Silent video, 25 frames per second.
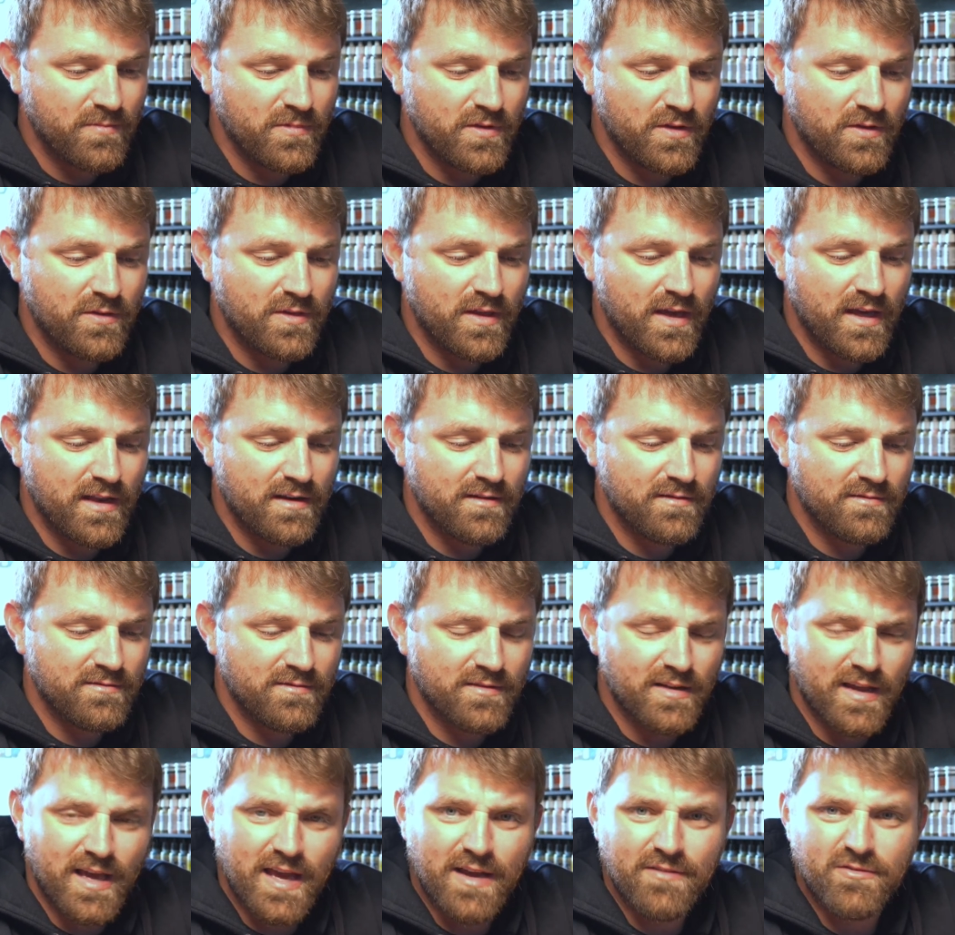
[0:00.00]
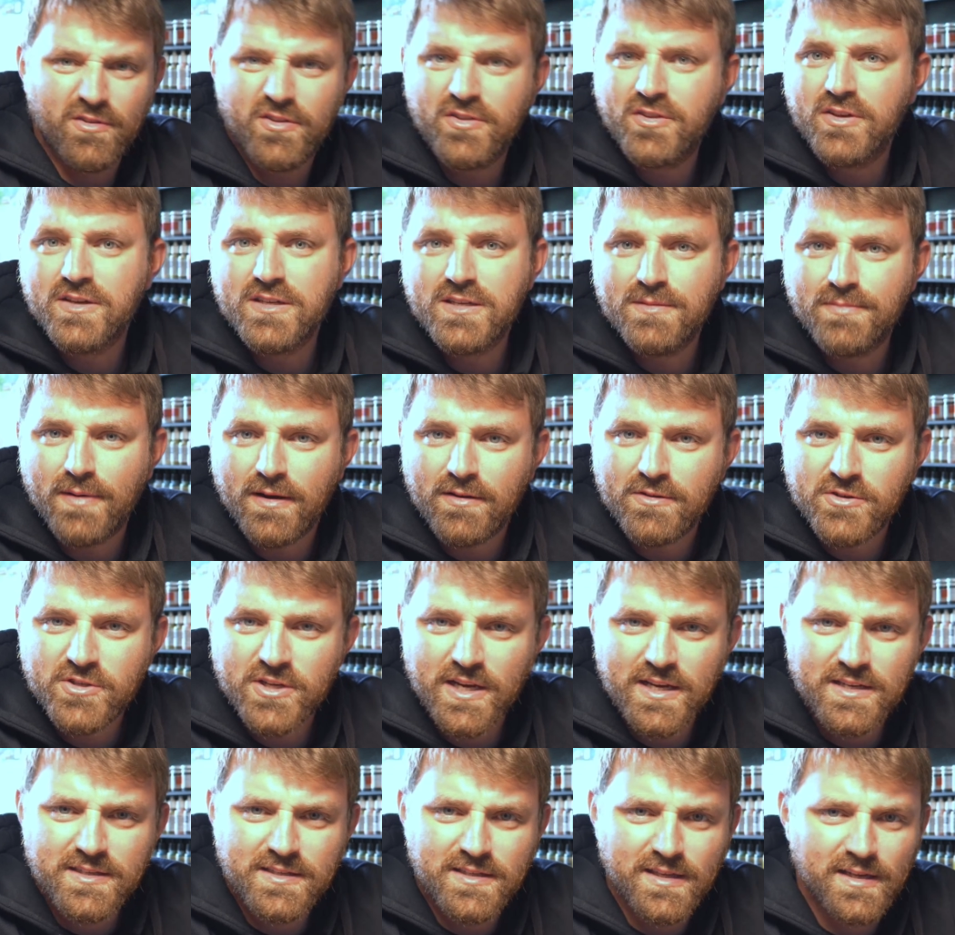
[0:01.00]
You then have a £30
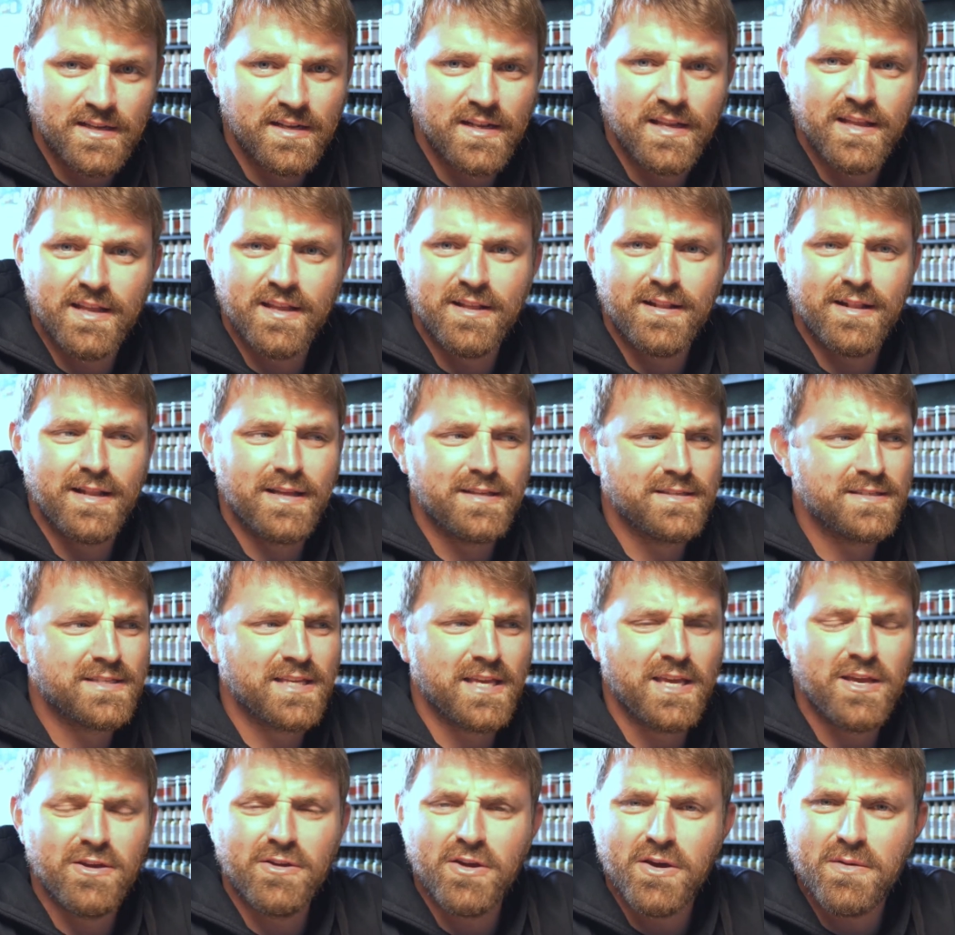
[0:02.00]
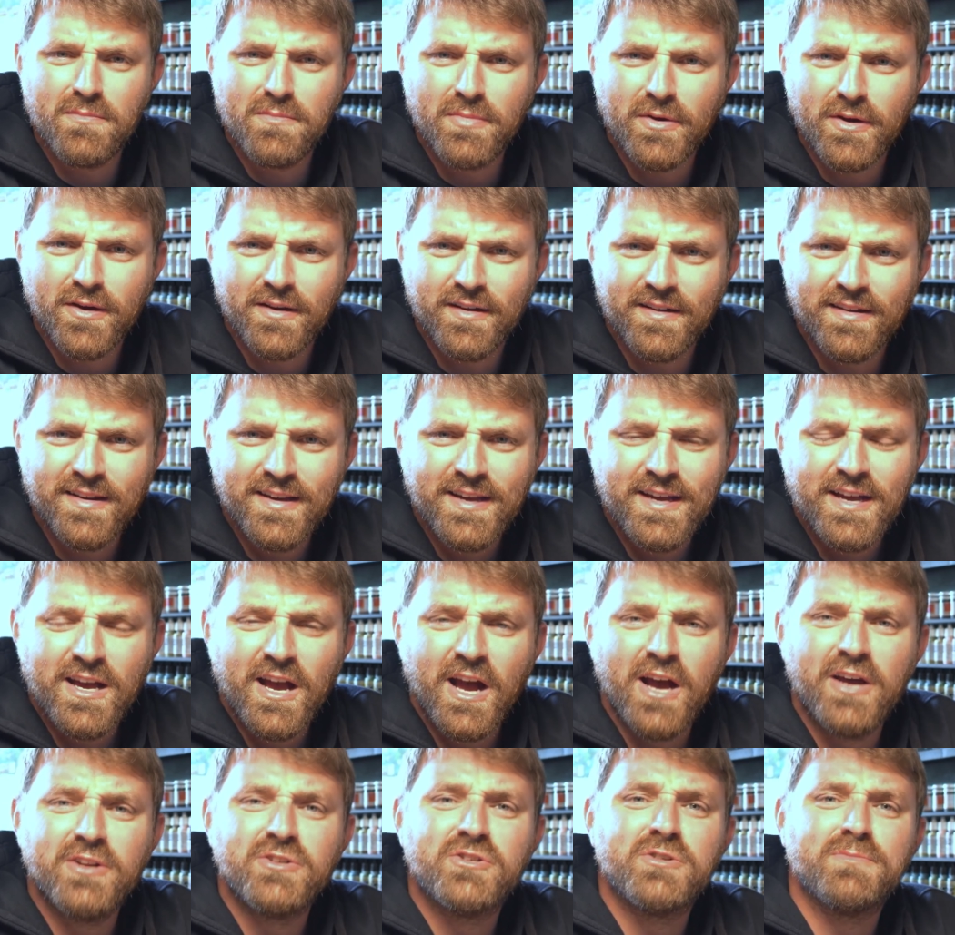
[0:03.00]
chassis. Let's say you go and put a
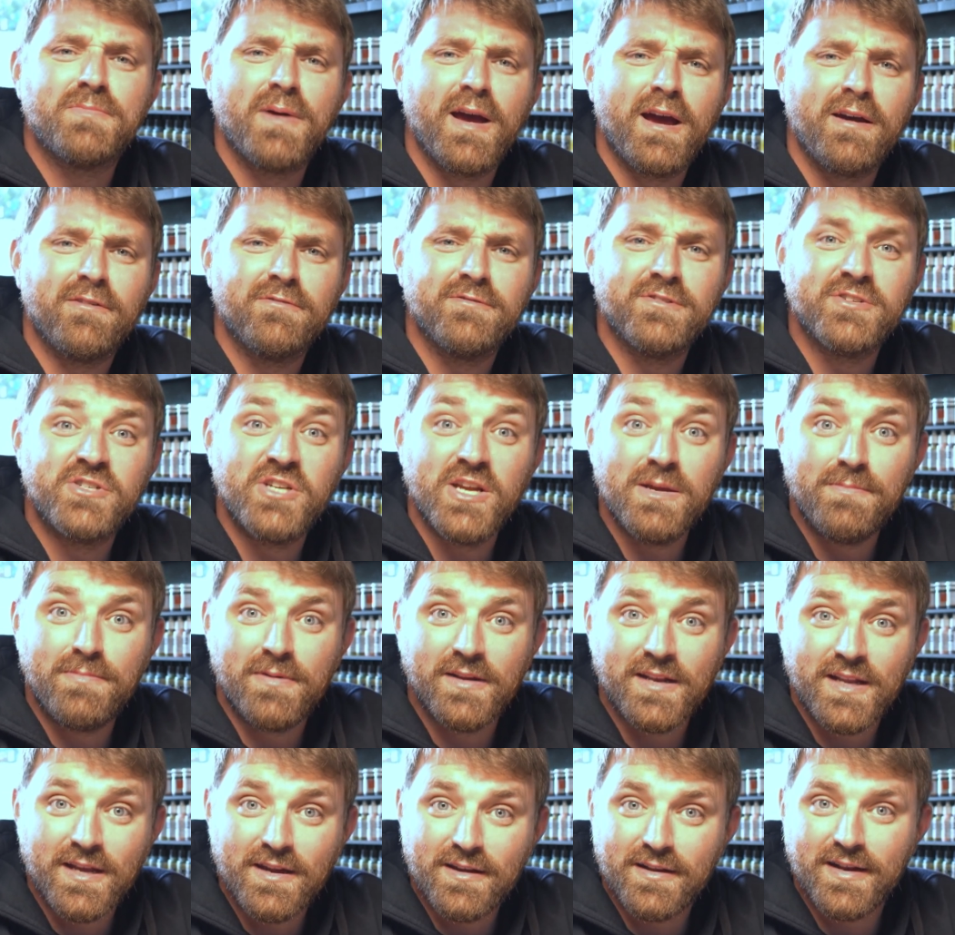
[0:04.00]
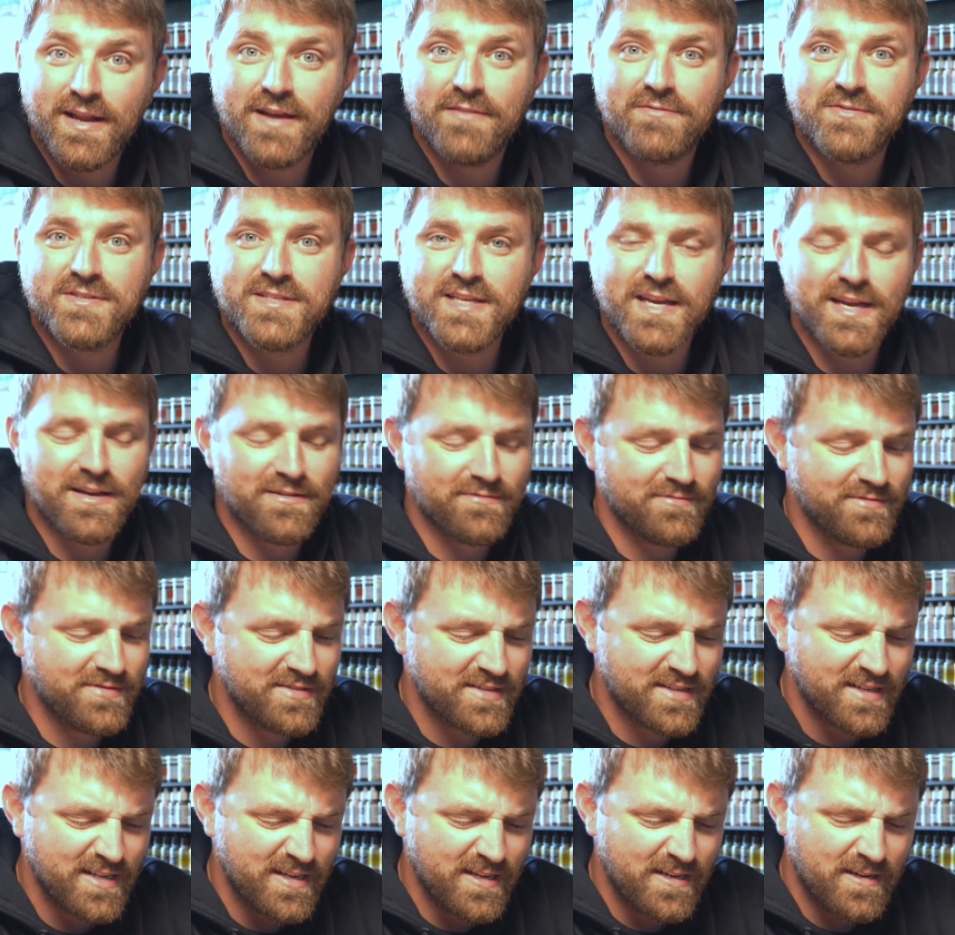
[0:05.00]
£100 chip in it and have
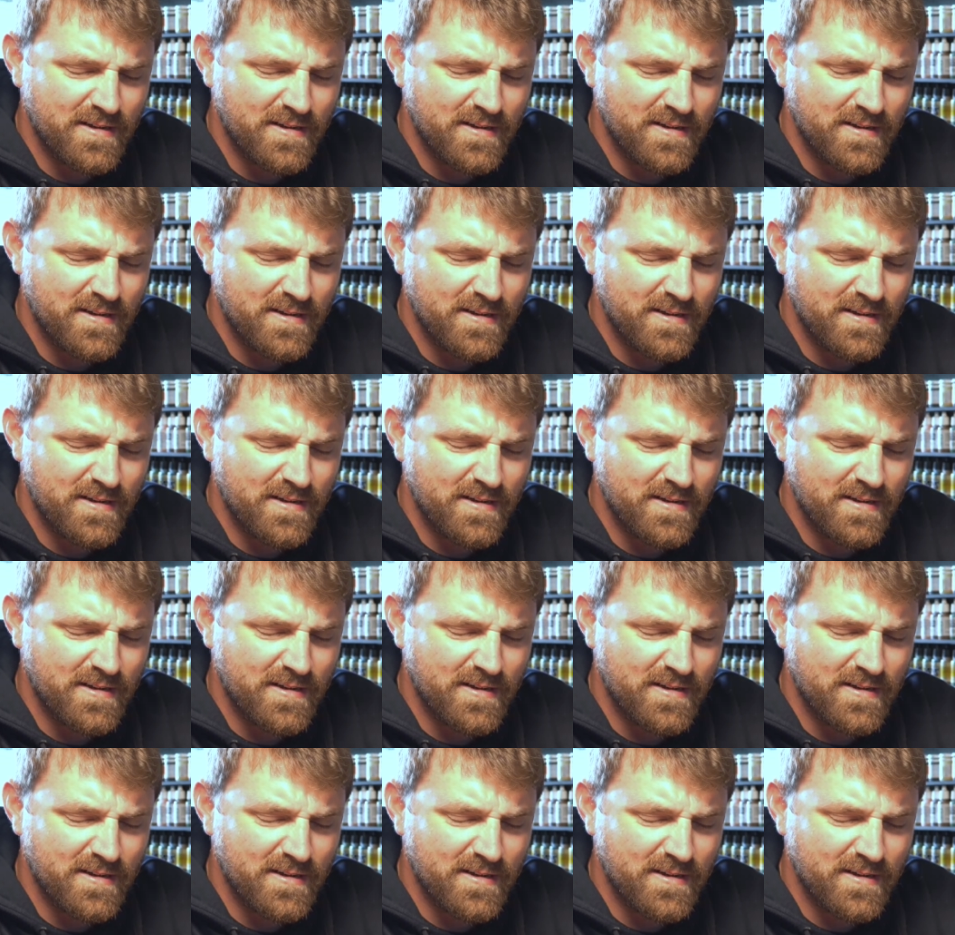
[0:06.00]
sound.